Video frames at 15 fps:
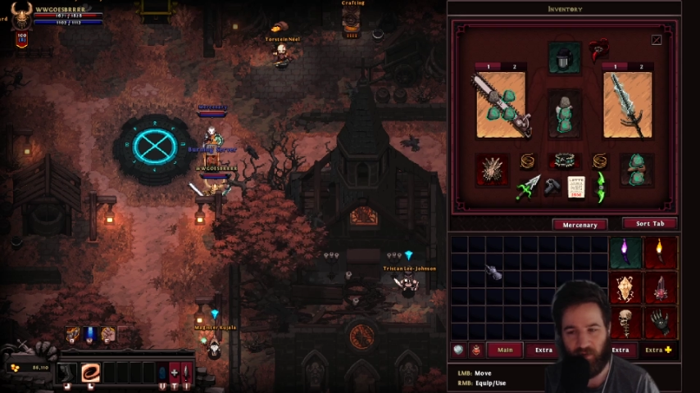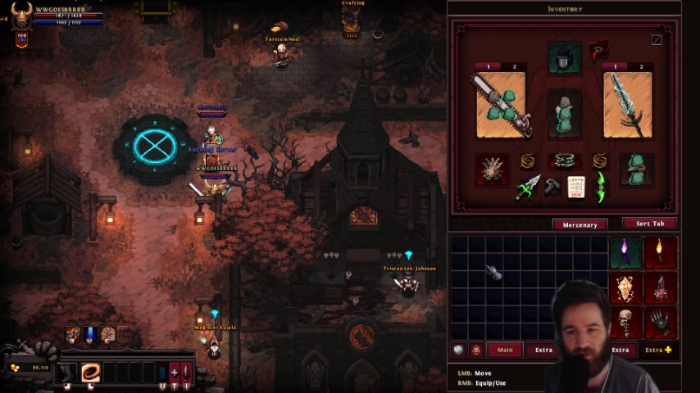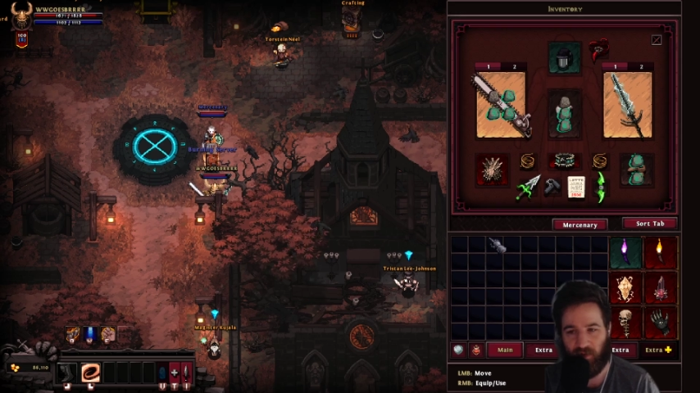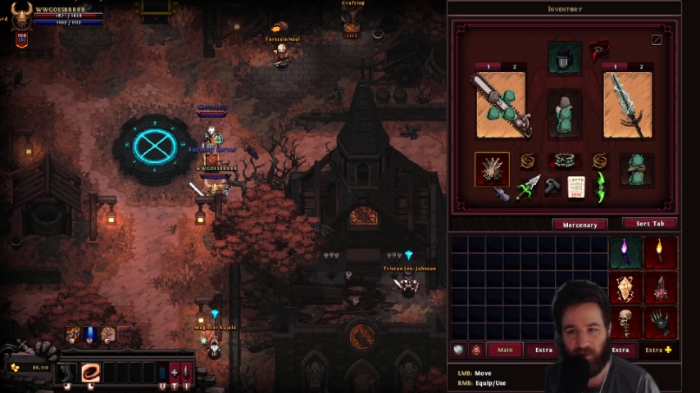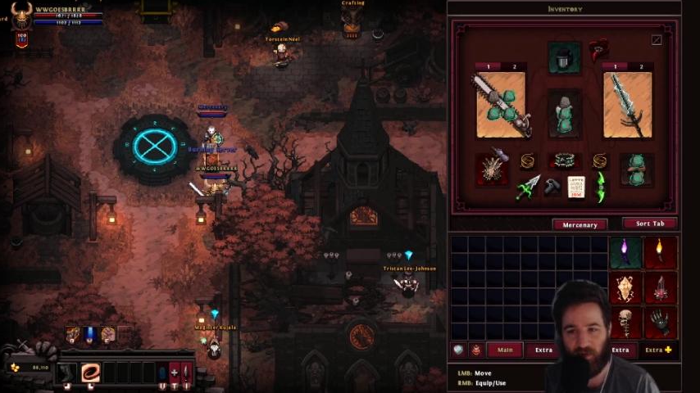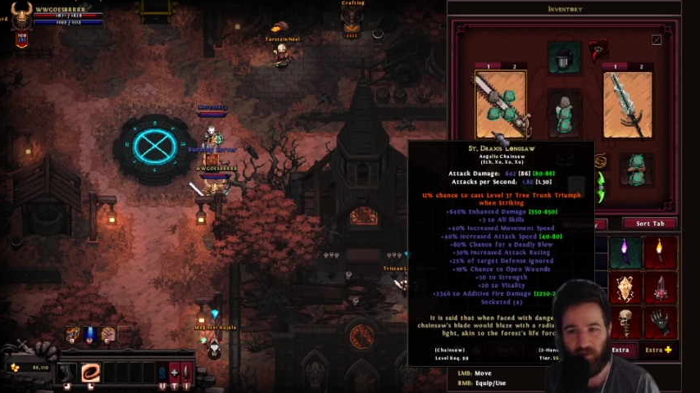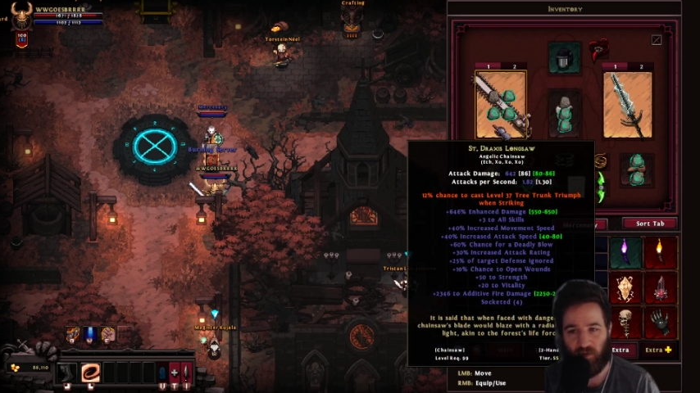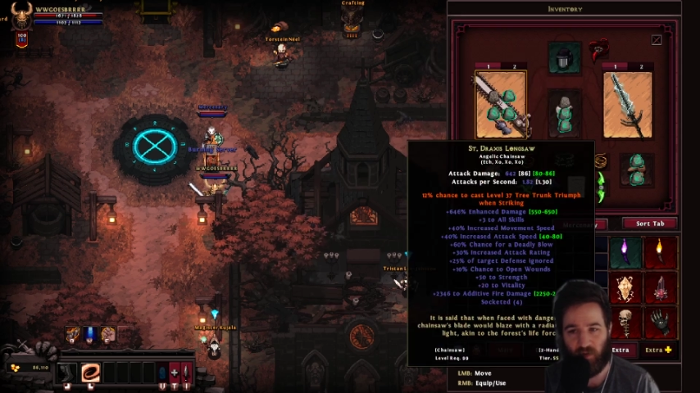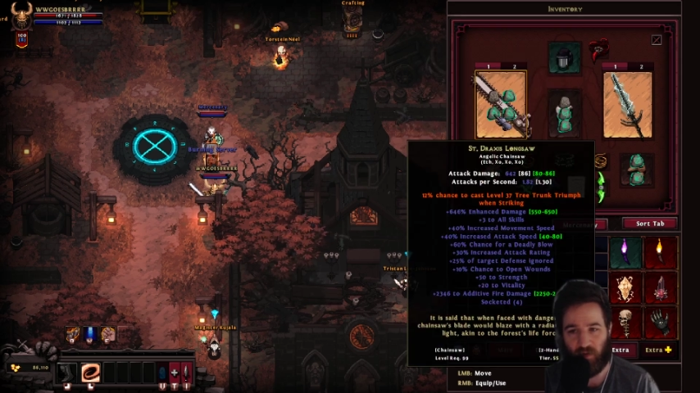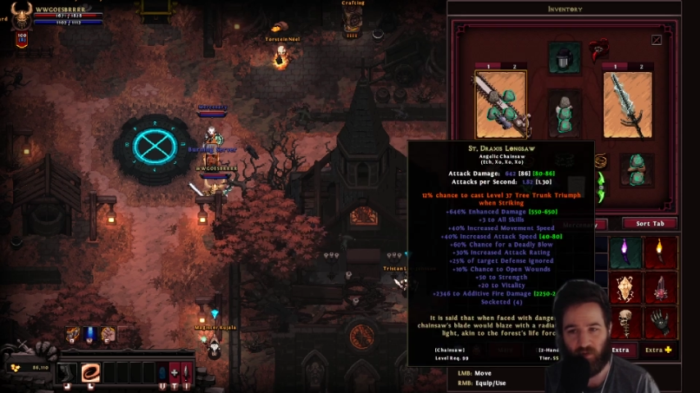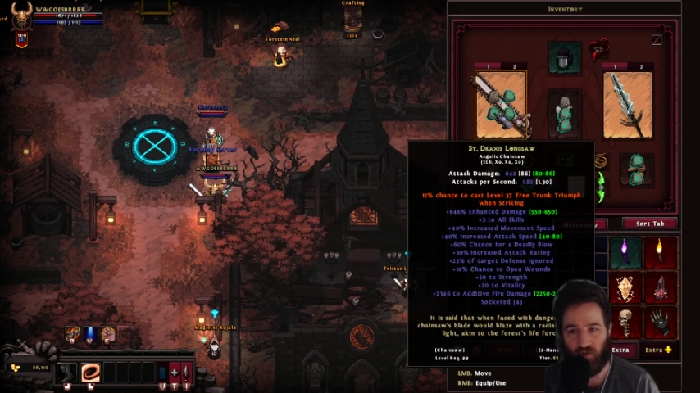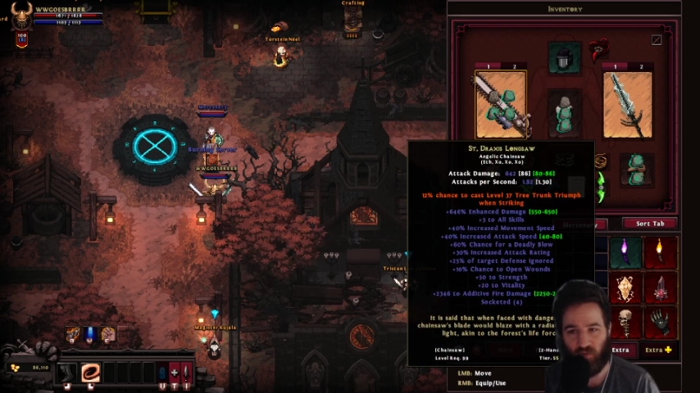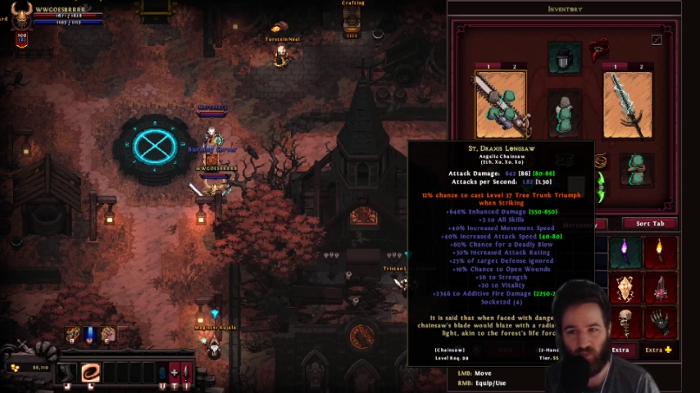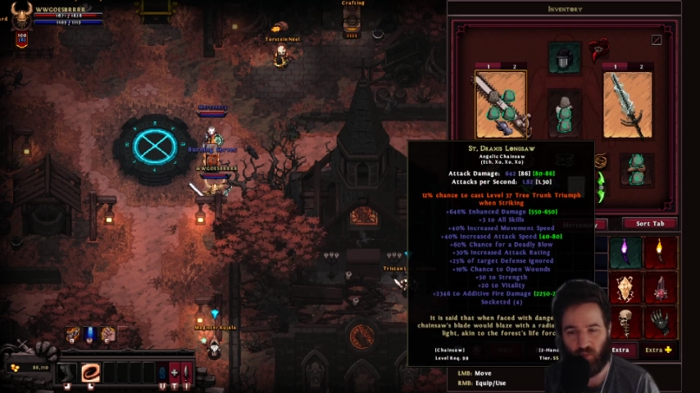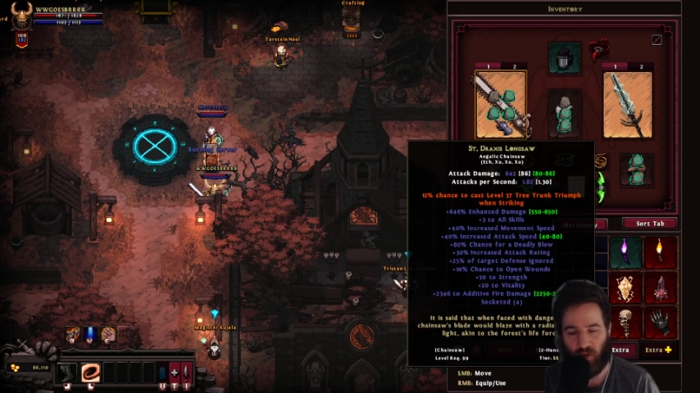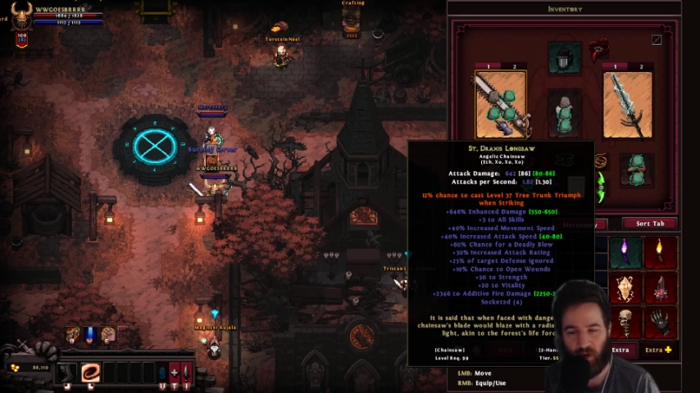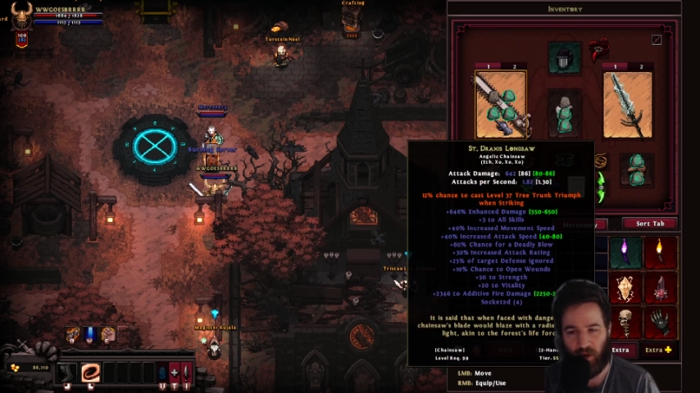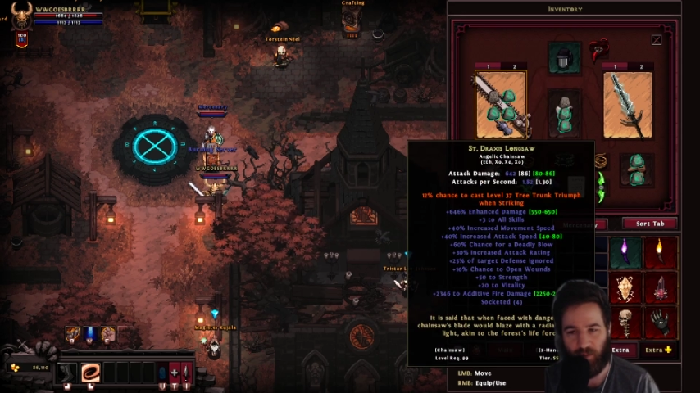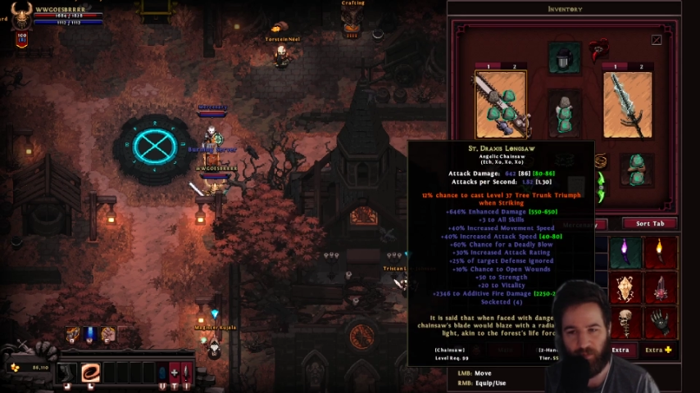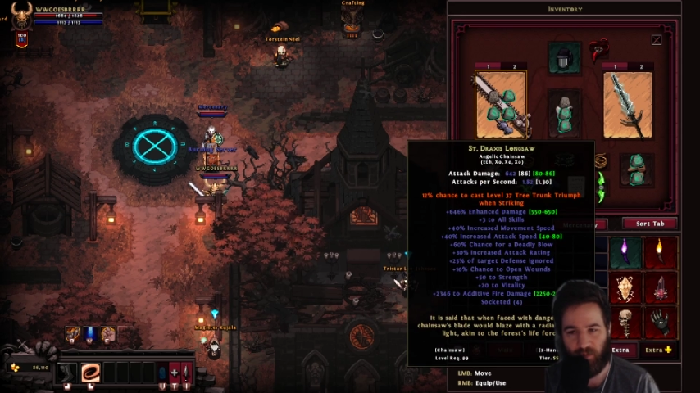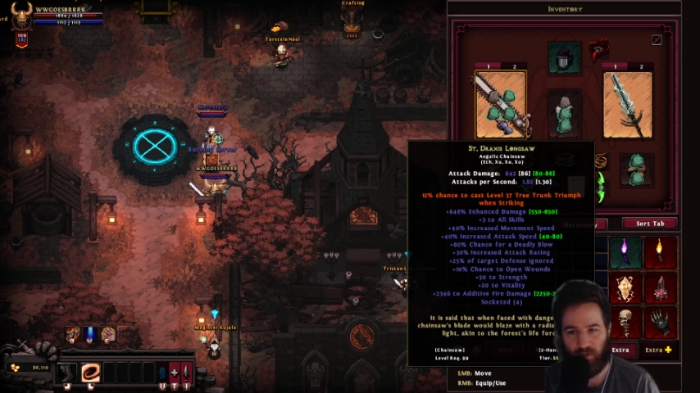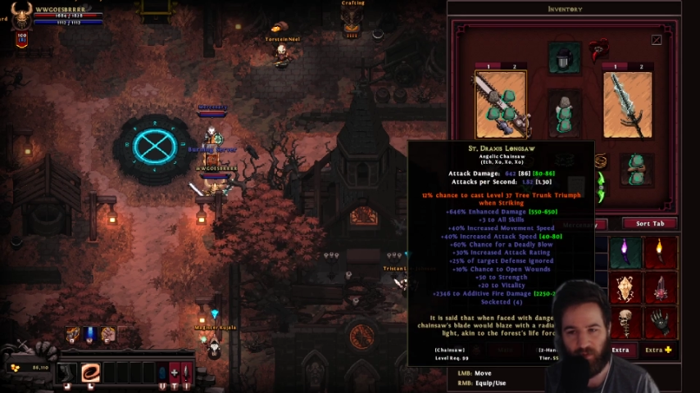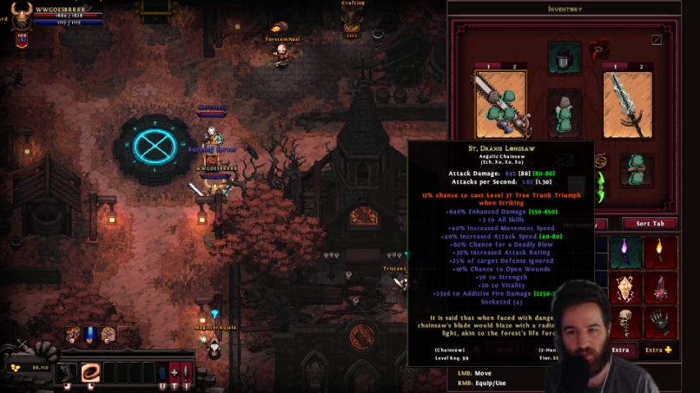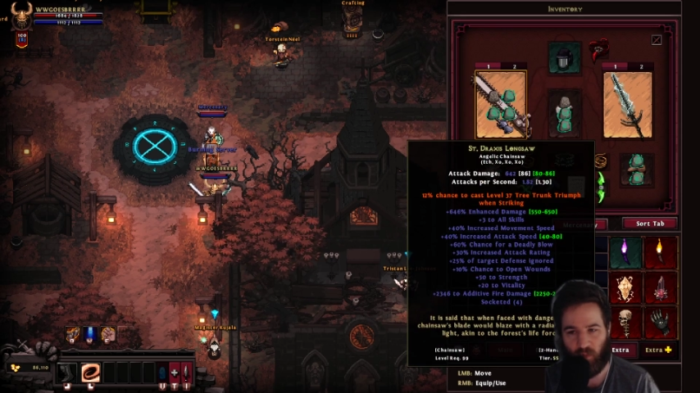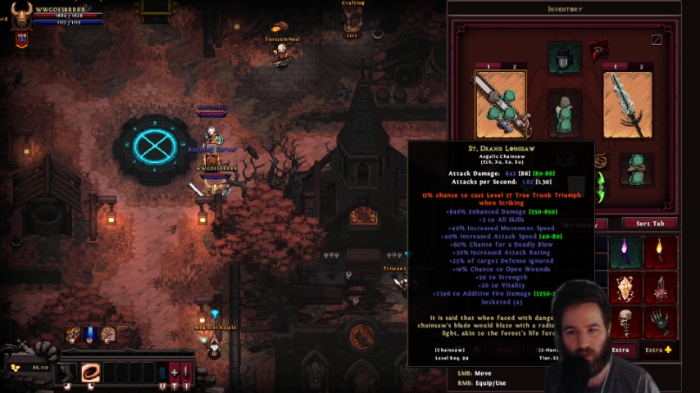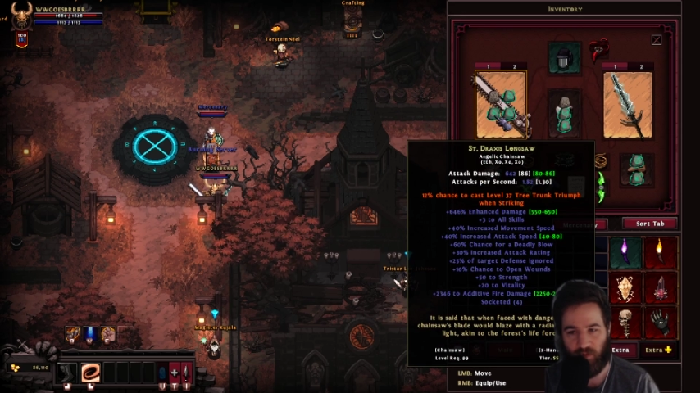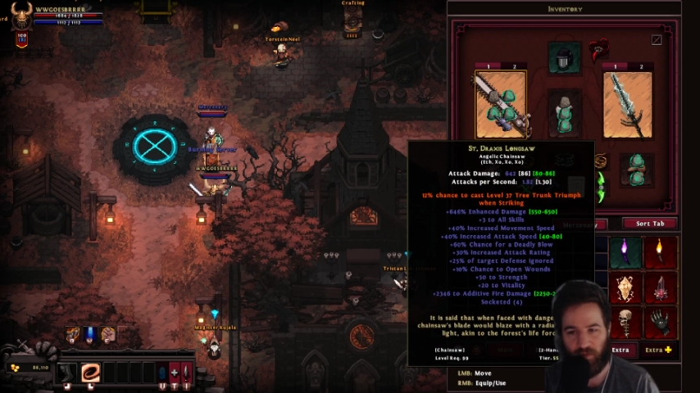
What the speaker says: is you could drop one